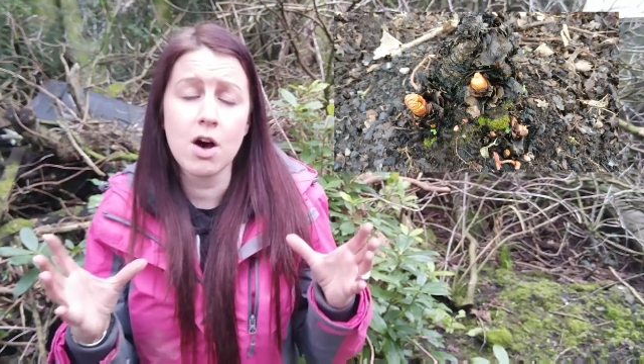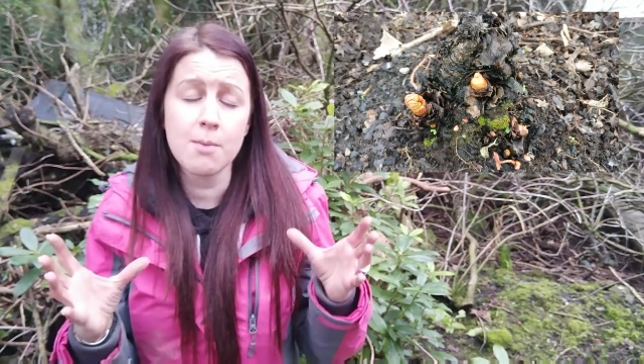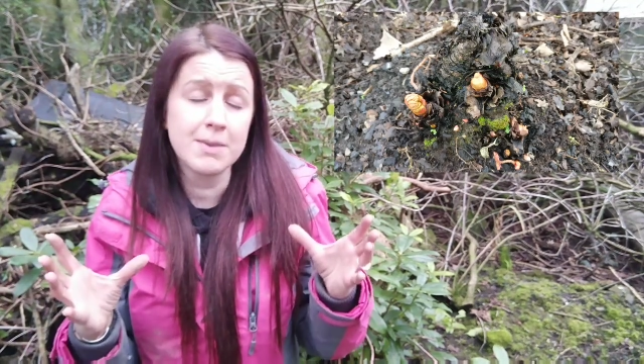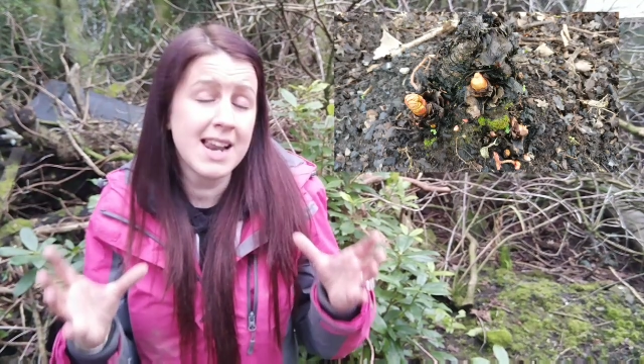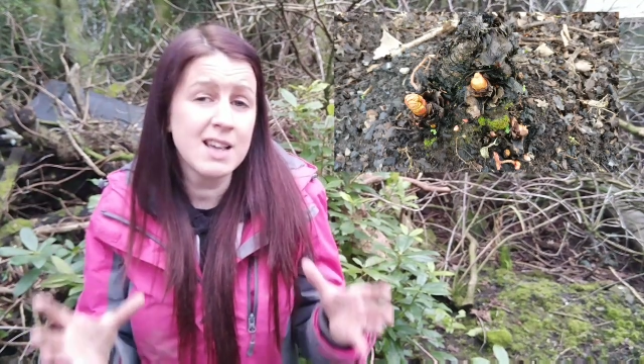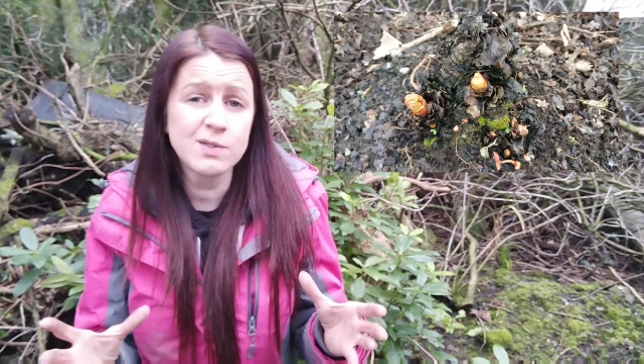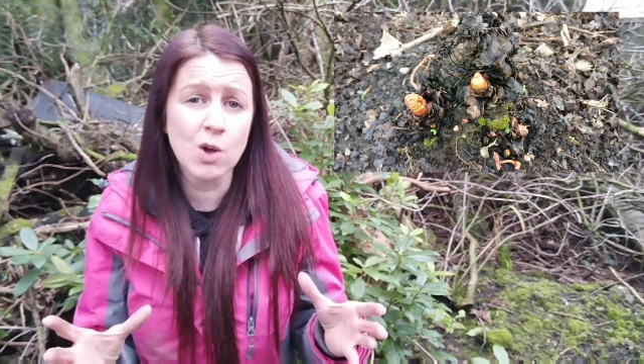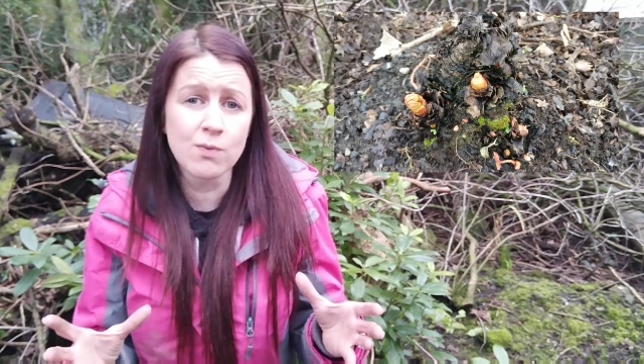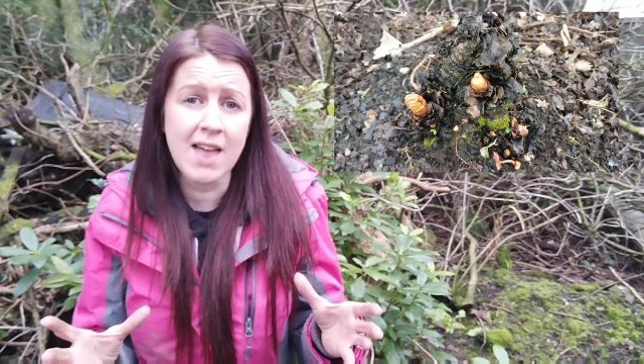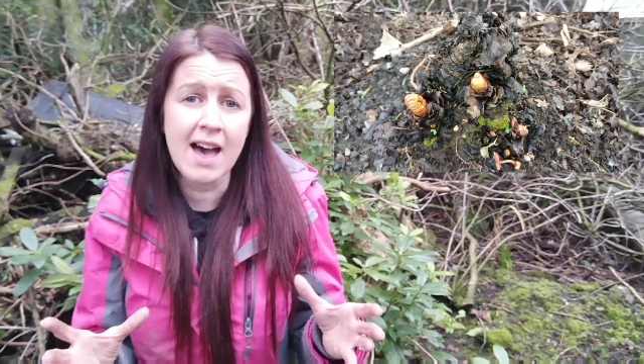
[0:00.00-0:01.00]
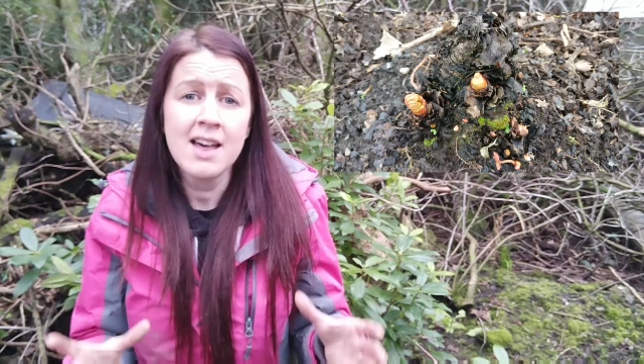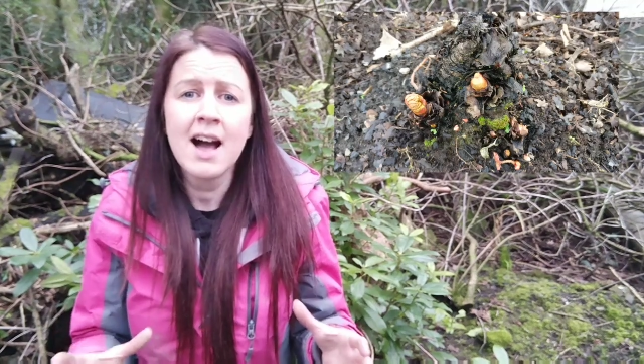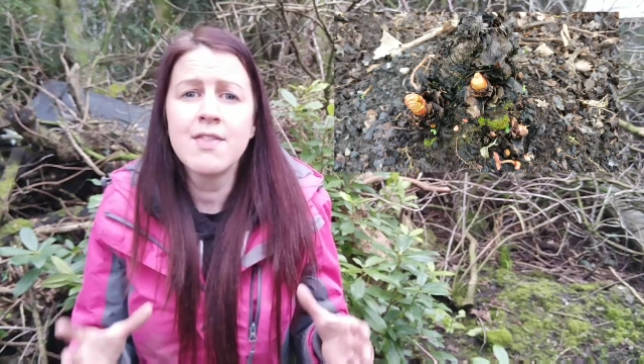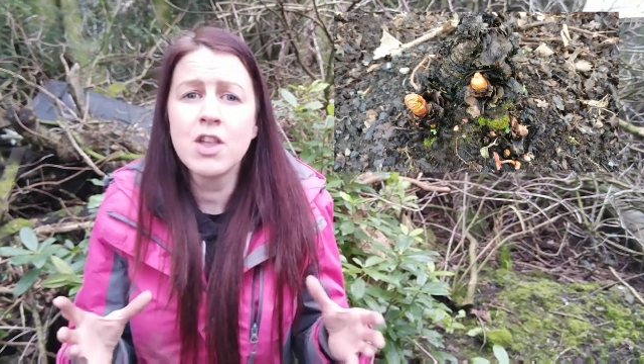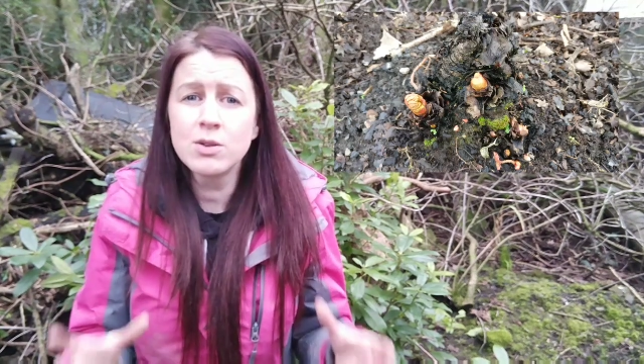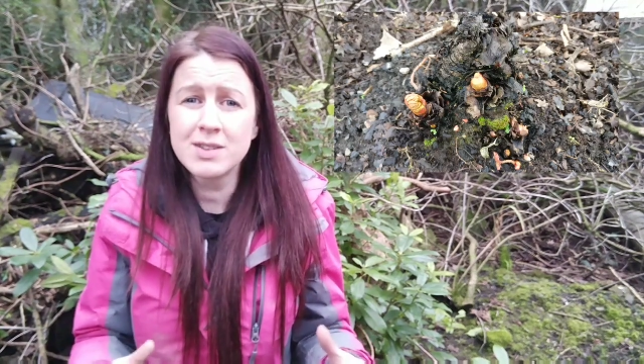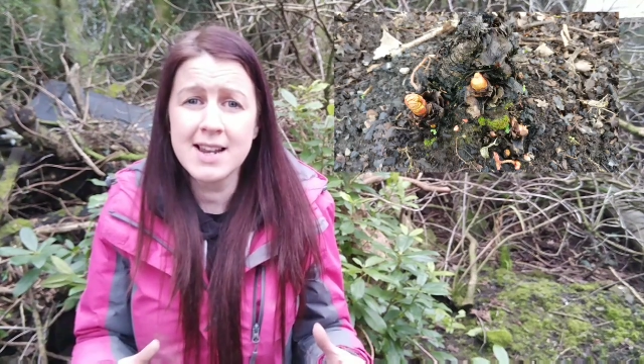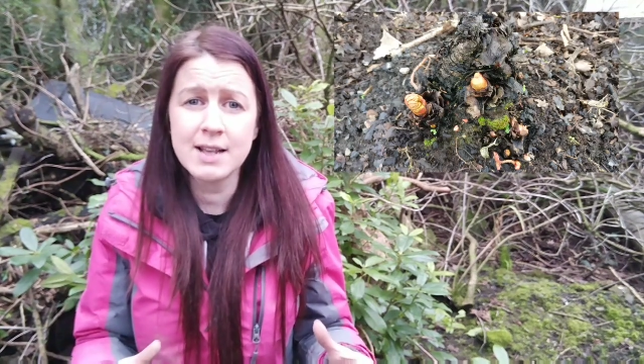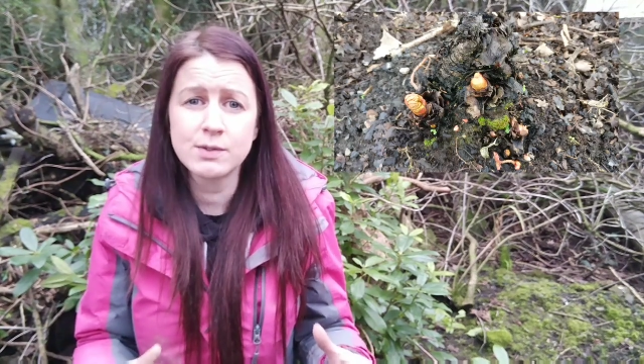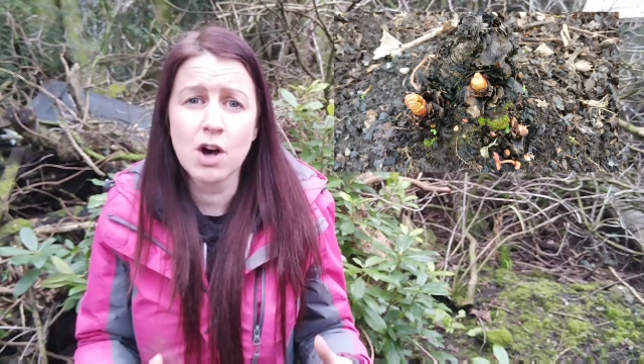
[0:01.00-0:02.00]
um, leaves on there and those
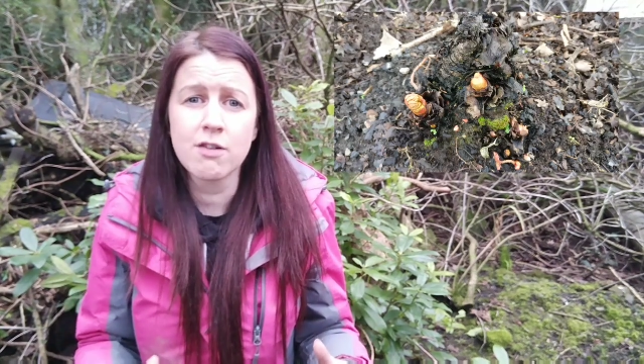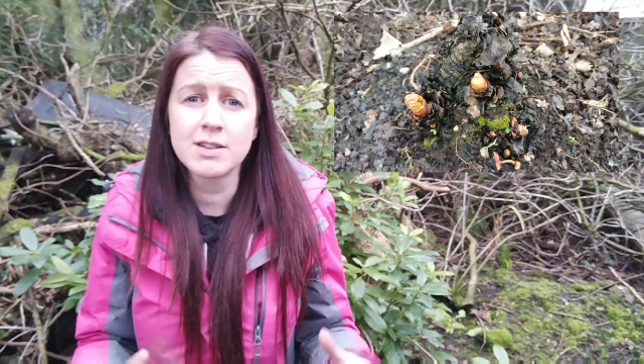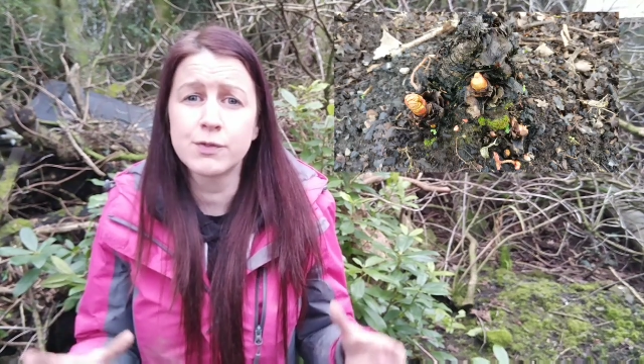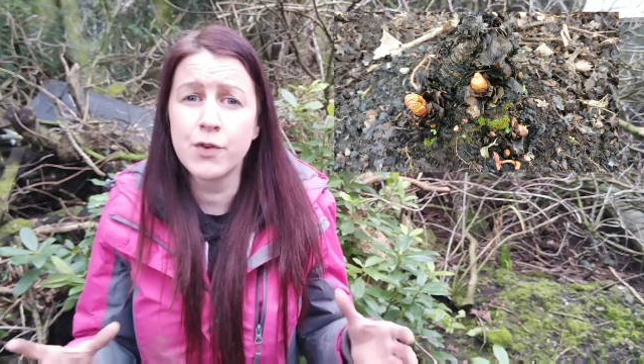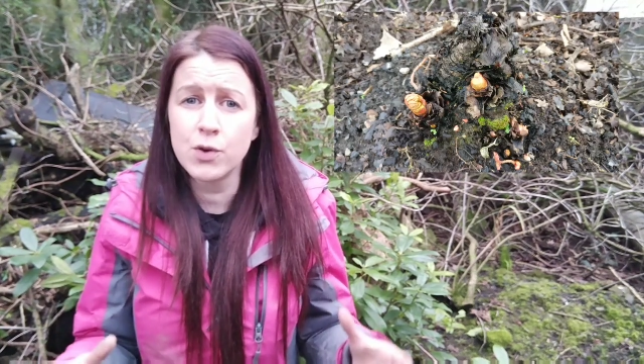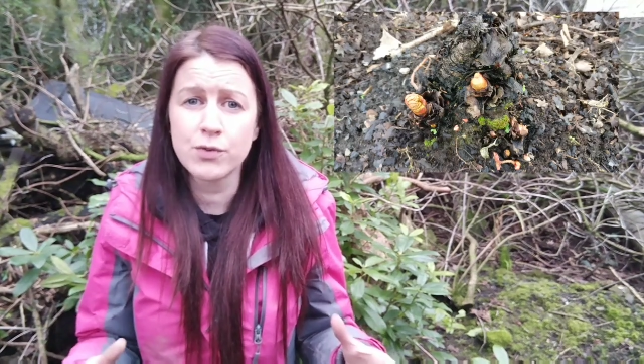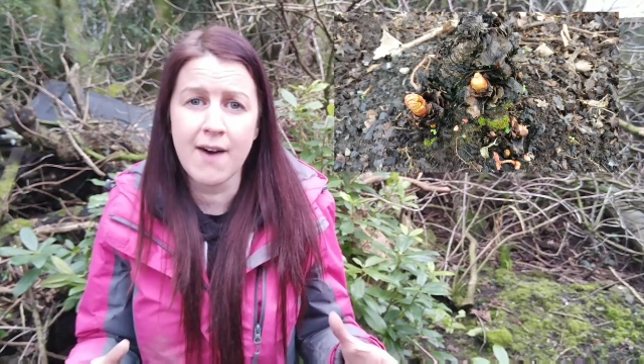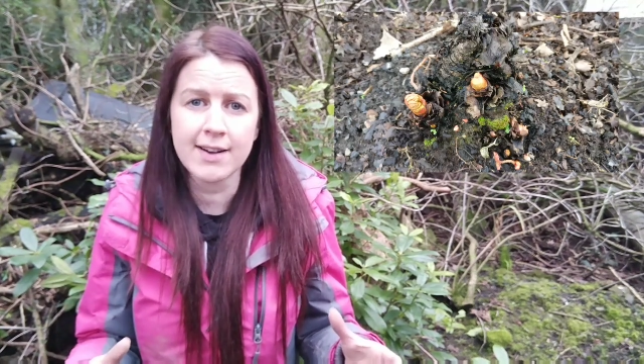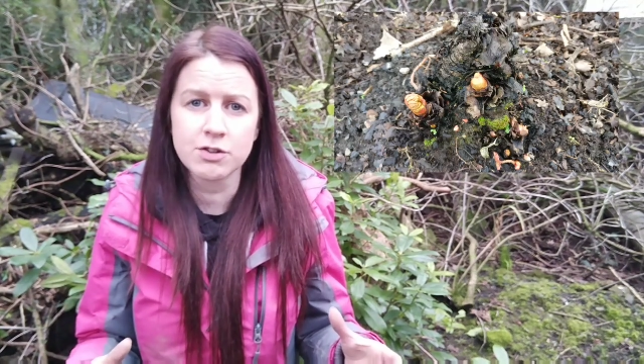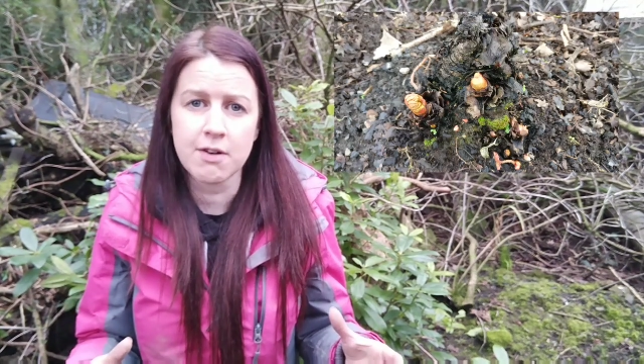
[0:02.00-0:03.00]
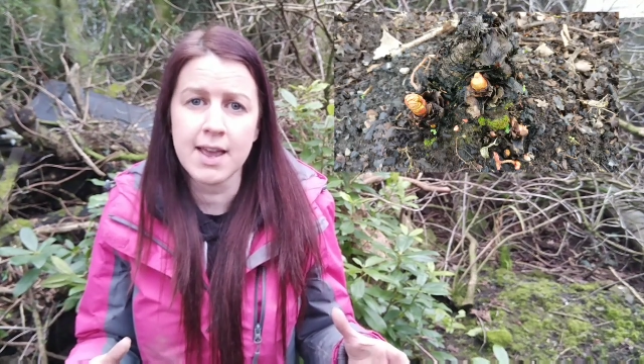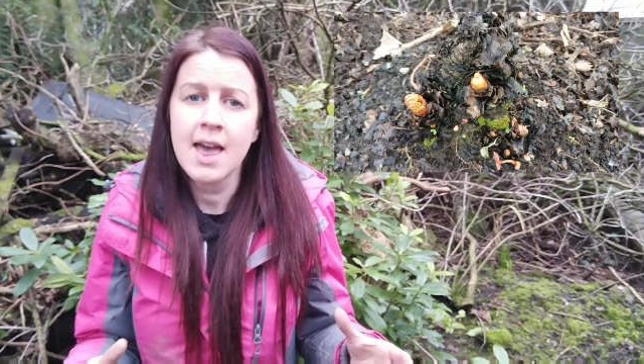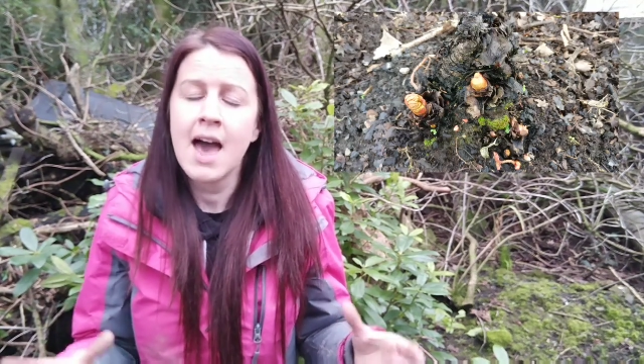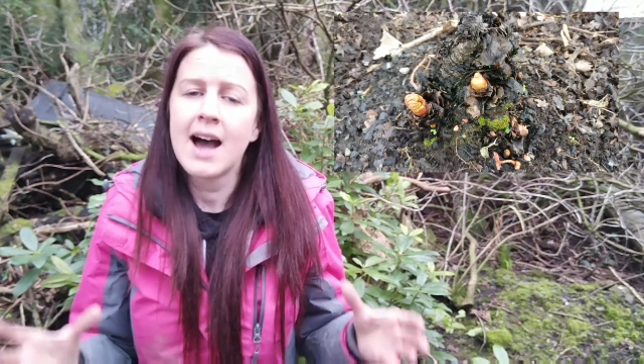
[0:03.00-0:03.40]
leaves are its food factory